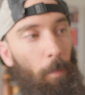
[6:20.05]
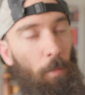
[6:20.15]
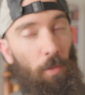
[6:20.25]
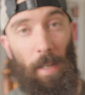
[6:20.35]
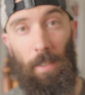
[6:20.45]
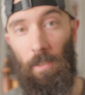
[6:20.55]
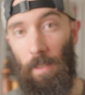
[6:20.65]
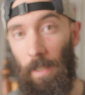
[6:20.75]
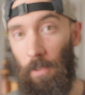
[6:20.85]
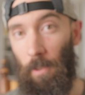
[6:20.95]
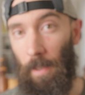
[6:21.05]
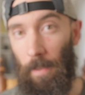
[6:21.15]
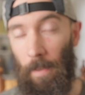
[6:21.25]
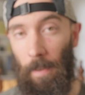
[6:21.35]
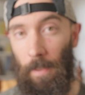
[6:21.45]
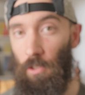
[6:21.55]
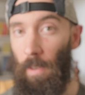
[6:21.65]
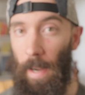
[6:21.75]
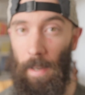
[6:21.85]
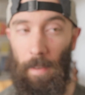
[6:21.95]
traction, like if you're on
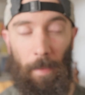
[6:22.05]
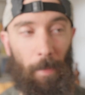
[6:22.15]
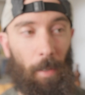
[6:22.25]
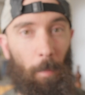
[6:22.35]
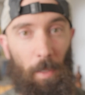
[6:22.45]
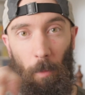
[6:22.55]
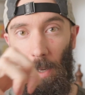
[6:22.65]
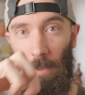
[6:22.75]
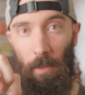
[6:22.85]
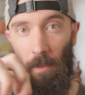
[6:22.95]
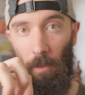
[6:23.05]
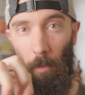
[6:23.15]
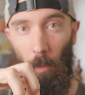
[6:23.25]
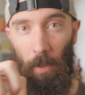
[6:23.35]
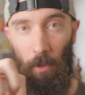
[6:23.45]
track and you want just a little bit more